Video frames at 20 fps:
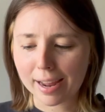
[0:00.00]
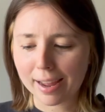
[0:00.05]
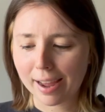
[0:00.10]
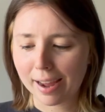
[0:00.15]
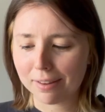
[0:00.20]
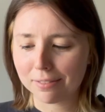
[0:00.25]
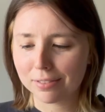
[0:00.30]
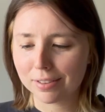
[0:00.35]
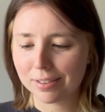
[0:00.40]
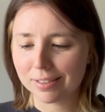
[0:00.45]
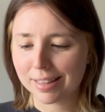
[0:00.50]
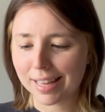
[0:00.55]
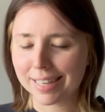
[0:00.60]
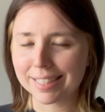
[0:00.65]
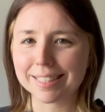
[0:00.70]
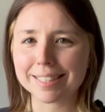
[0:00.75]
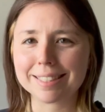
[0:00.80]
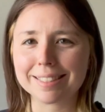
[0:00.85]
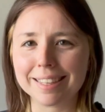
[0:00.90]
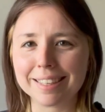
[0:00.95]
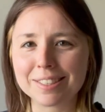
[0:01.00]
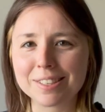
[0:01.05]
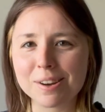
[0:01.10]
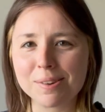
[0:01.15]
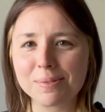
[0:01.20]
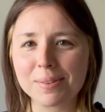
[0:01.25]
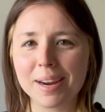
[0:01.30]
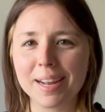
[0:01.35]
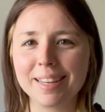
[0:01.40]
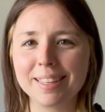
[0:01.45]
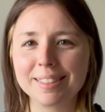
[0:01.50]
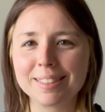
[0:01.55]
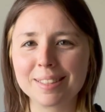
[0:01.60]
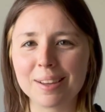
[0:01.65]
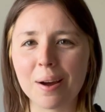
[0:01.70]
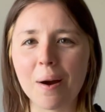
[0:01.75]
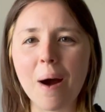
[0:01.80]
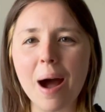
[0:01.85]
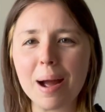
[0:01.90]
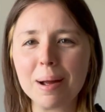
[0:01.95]
have that distinction right.
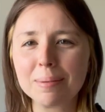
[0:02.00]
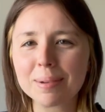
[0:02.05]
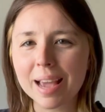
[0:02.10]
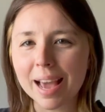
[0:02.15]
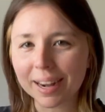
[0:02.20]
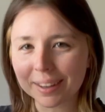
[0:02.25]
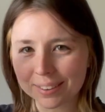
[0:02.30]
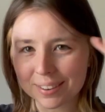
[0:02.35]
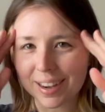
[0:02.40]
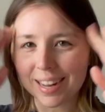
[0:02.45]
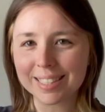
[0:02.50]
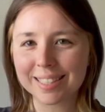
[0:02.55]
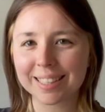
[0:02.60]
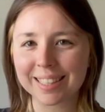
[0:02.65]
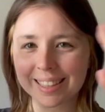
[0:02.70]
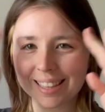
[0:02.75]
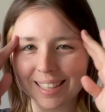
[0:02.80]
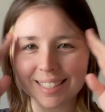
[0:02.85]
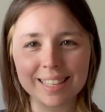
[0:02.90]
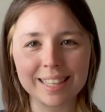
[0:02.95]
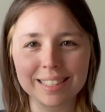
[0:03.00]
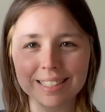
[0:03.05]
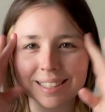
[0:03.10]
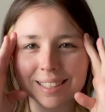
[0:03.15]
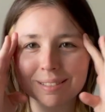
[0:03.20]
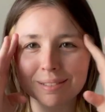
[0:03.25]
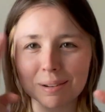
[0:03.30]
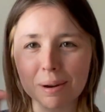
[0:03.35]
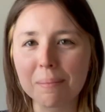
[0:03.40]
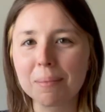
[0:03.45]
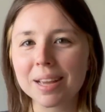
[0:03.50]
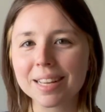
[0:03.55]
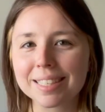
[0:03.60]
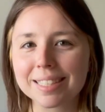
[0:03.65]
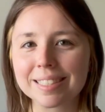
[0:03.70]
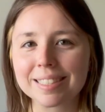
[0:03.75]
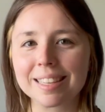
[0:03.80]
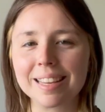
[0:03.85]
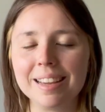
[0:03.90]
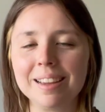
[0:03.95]
So I'm categorizing this as
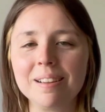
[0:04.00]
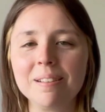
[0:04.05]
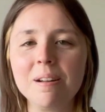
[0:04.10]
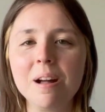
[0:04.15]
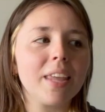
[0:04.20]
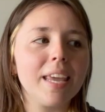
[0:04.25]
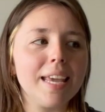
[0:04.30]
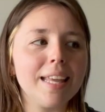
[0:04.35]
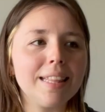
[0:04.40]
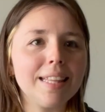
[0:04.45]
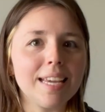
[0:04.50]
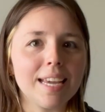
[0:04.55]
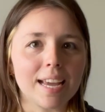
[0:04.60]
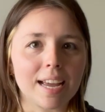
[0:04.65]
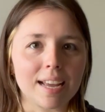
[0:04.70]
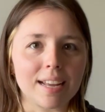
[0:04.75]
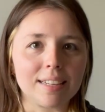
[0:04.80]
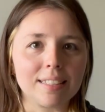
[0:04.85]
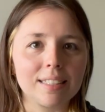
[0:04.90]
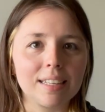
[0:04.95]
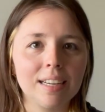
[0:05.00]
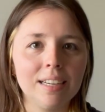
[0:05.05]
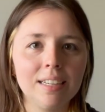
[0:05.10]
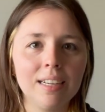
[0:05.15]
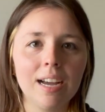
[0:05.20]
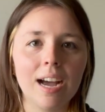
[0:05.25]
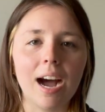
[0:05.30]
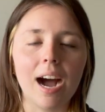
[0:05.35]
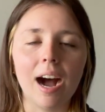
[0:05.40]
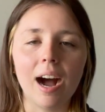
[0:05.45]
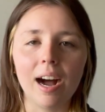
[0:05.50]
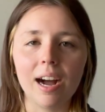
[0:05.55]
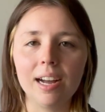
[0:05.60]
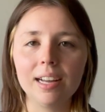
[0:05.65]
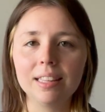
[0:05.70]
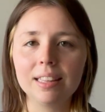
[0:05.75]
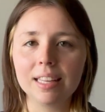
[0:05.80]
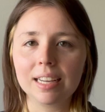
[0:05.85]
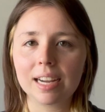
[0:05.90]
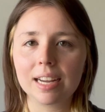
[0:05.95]
romantasy. In the end,
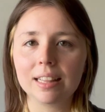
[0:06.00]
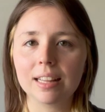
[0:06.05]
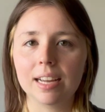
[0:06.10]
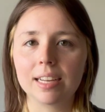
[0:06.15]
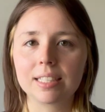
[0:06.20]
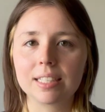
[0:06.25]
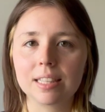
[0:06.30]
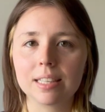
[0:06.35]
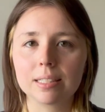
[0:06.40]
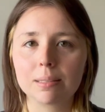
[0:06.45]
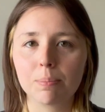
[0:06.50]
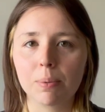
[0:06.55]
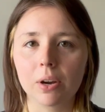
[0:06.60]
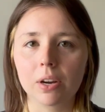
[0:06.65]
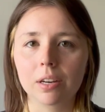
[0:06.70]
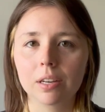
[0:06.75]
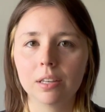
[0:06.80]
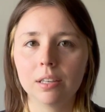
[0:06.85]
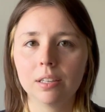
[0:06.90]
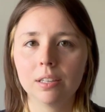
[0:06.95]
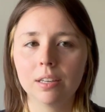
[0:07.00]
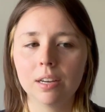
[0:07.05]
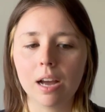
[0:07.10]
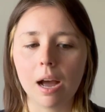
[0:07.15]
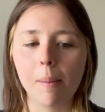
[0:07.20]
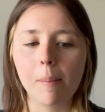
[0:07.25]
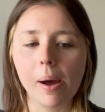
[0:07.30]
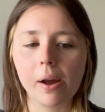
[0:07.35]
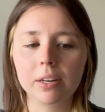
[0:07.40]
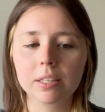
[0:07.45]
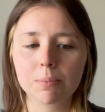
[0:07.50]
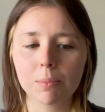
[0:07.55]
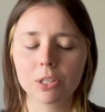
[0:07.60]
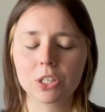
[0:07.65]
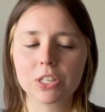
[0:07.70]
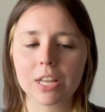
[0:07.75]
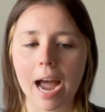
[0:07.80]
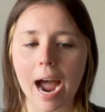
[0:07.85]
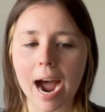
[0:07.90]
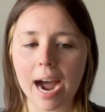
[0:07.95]
I think I liked this book about as
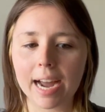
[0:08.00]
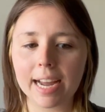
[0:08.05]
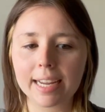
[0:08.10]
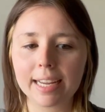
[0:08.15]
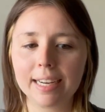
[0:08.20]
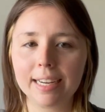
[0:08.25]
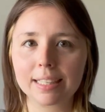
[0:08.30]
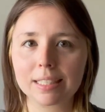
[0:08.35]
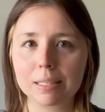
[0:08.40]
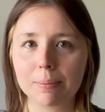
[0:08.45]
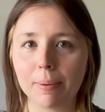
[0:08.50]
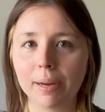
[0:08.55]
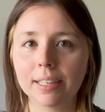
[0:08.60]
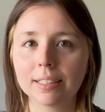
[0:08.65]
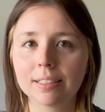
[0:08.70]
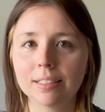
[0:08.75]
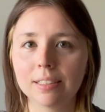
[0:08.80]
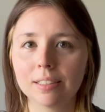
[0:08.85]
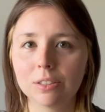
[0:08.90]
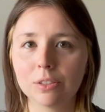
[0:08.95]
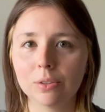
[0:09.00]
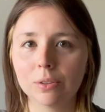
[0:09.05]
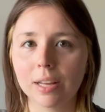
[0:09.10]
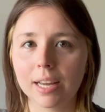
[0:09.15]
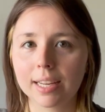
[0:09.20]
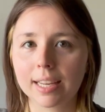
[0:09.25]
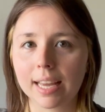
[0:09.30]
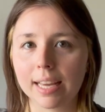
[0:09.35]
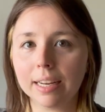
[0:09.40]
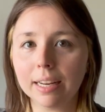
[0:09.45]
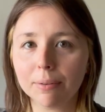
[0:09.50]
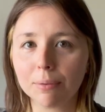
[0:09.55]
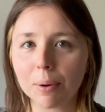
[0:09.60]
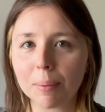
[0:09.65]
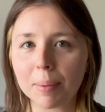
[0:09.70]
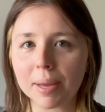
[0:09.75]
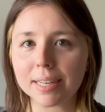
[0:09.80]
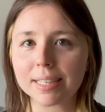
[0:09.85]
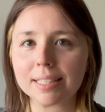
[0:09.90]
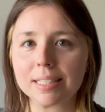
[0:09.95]
much as I can expect to like any
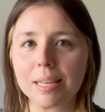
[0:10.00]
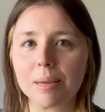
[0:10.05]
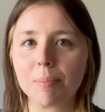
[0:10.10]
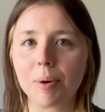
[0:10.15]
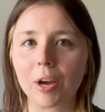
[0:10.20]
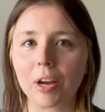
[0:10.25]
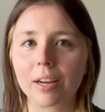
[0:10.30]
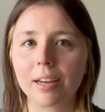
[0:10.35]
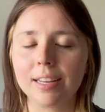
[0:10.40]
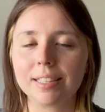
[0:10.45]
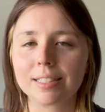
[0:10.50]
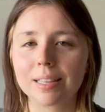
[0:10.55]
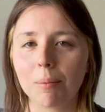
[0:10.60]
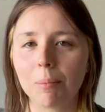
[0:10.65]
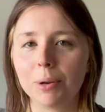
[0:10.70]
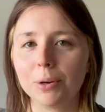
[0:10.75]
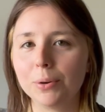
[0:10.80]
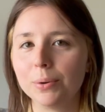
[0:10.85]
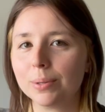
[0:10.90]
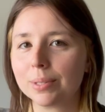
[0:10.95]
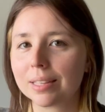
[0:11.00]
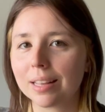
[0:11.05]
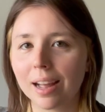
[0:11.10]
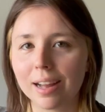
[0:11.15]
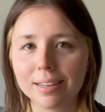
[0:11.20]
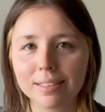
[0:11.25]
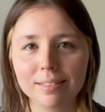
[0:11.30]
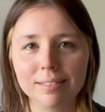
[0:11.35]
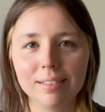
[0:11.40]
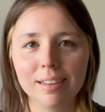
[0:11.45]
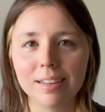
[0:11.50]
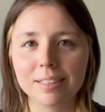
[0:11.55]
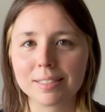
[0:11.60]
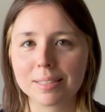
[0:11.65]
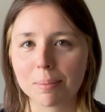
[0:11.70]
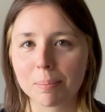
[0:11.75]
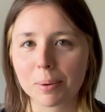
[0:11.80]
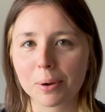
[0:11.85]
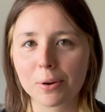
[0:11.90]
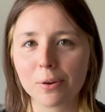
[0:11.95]
romantasy book as someone who is not a
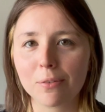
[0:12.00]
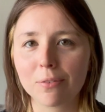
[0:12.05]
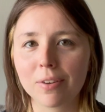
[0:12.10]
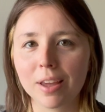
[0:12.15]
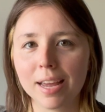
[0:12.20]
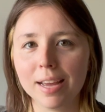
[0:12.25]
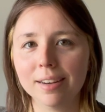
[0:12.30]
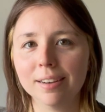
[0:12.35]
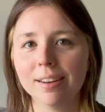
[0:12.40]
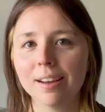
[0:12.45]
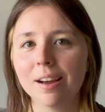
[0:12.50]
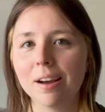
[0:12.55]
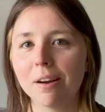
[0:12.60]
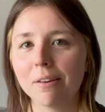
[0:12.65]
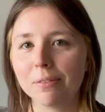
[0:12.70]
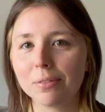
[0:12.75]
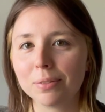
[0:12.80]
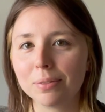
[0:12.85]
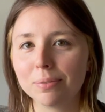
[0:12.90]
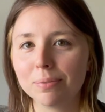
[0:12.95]
typical fan of